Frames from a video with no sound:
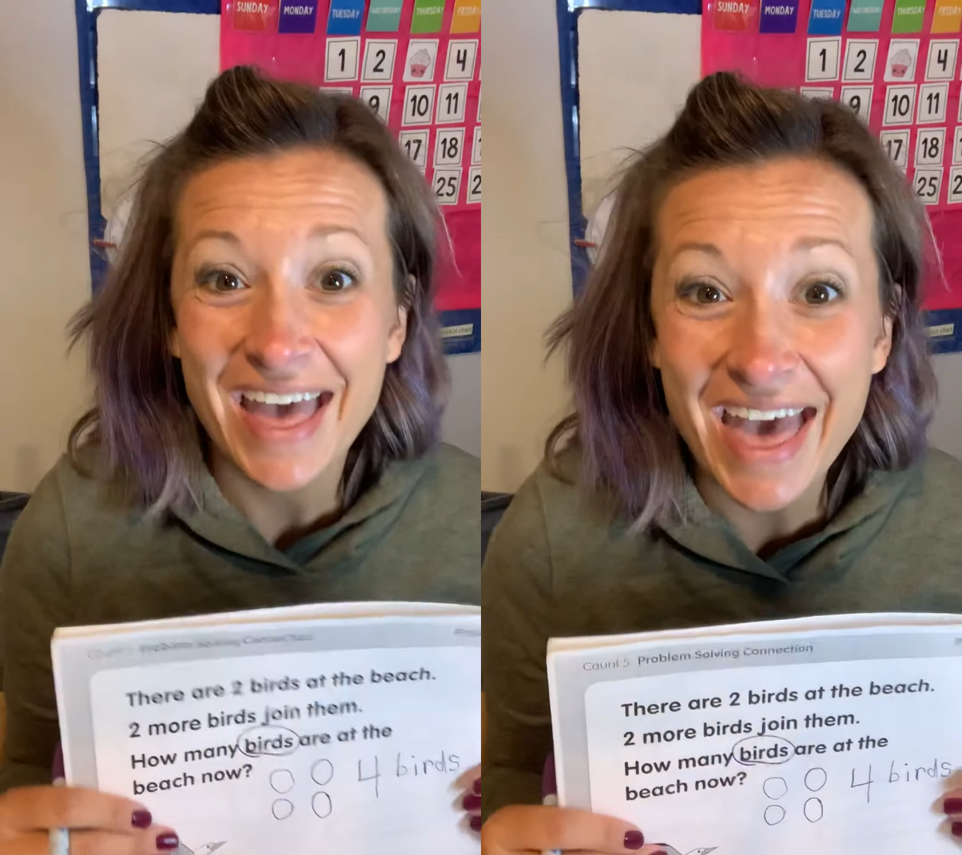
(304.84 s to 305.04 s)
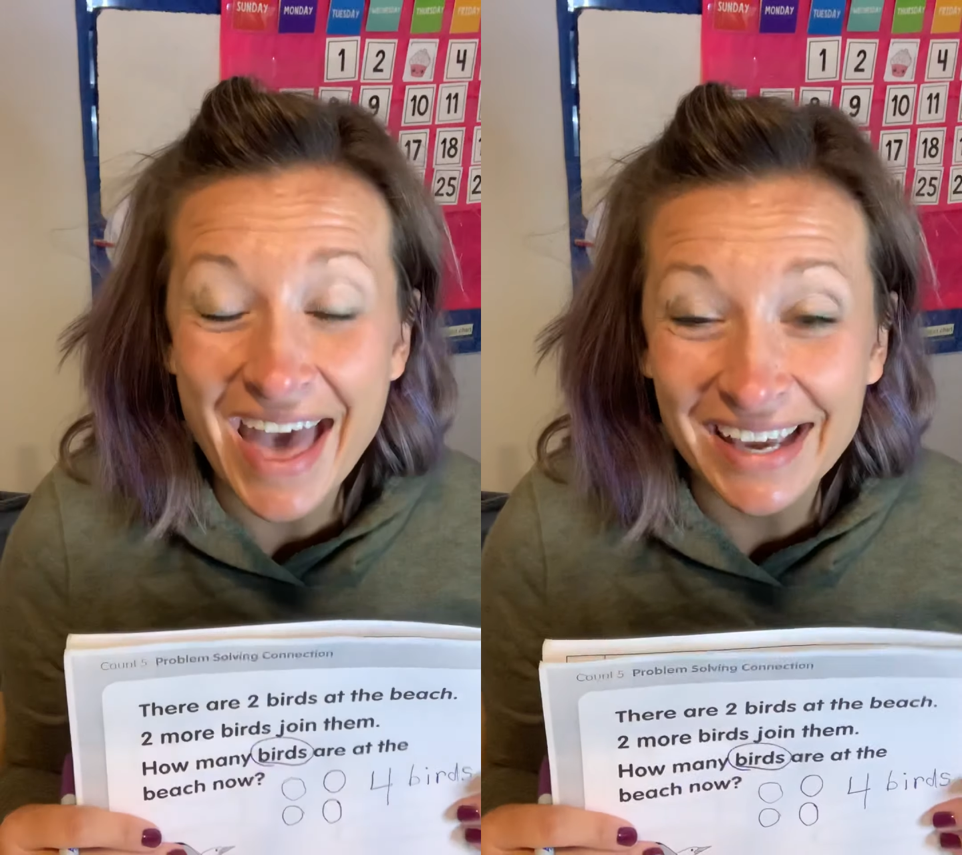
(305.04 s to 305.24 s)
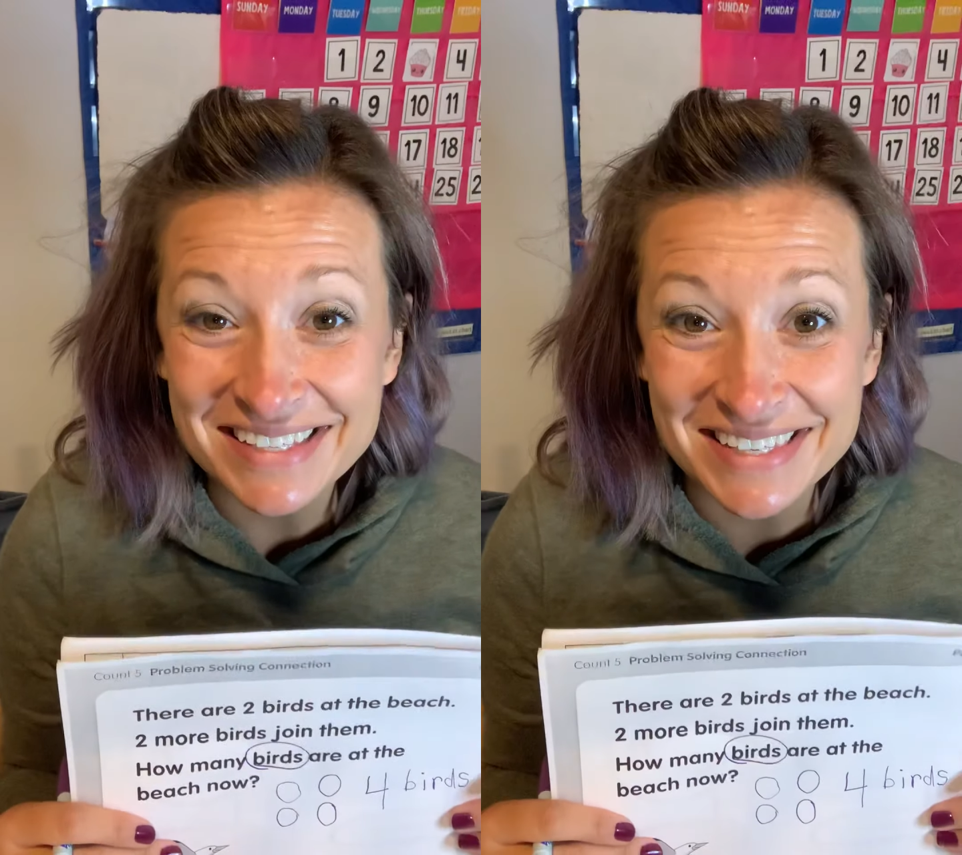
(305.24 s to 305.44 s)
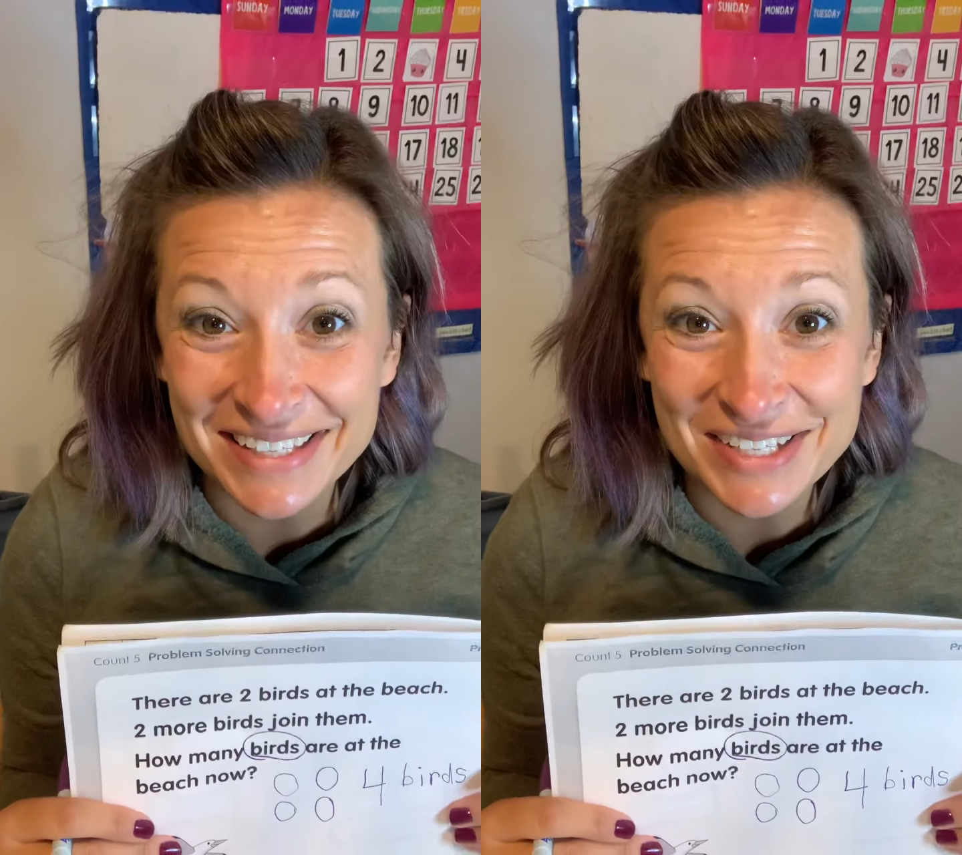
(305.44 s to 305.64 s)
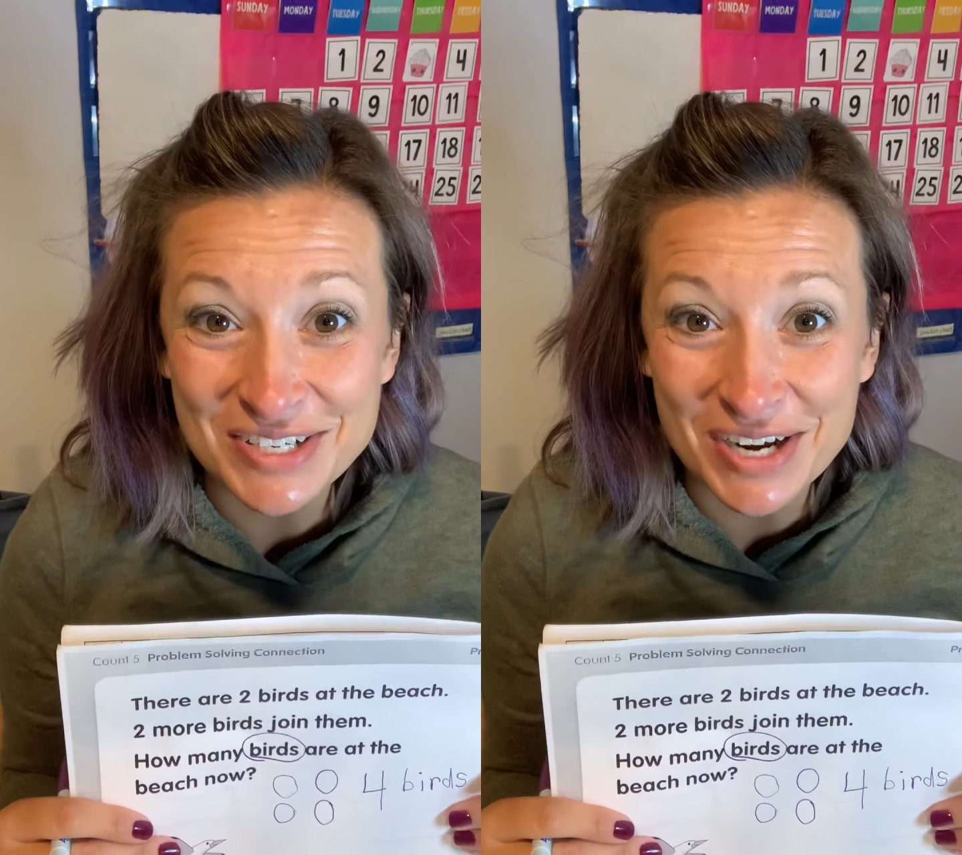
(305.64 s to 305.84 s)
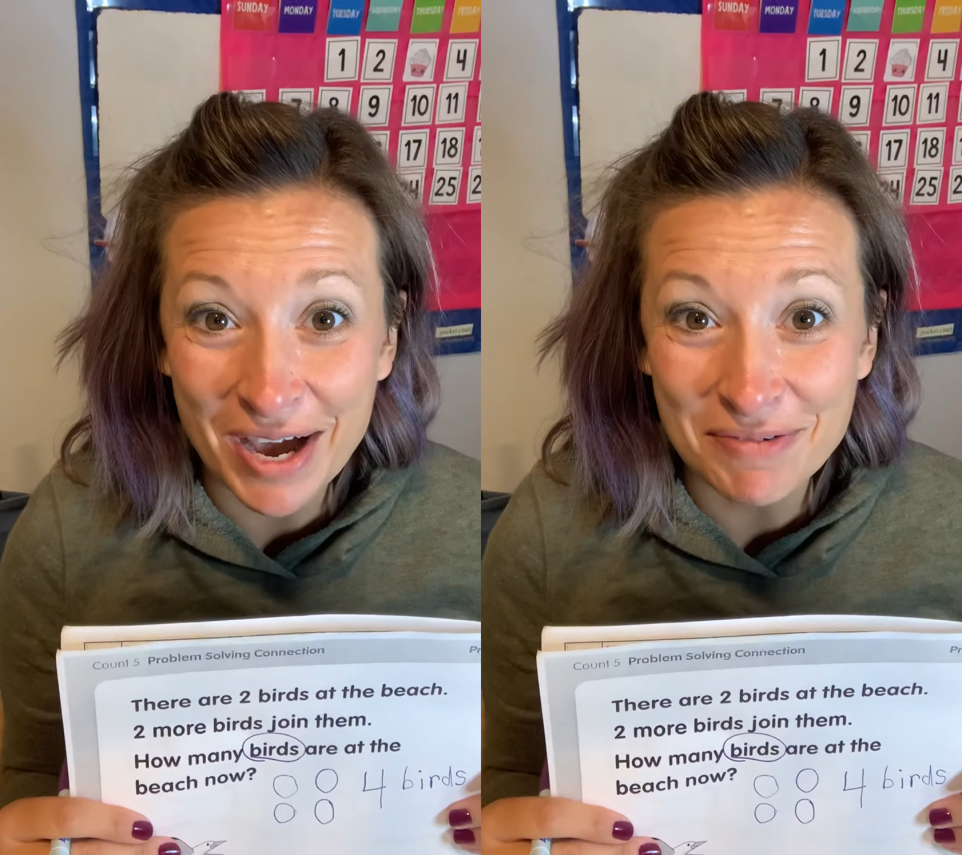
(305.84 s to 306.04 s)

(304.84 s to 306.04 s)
Excellent job,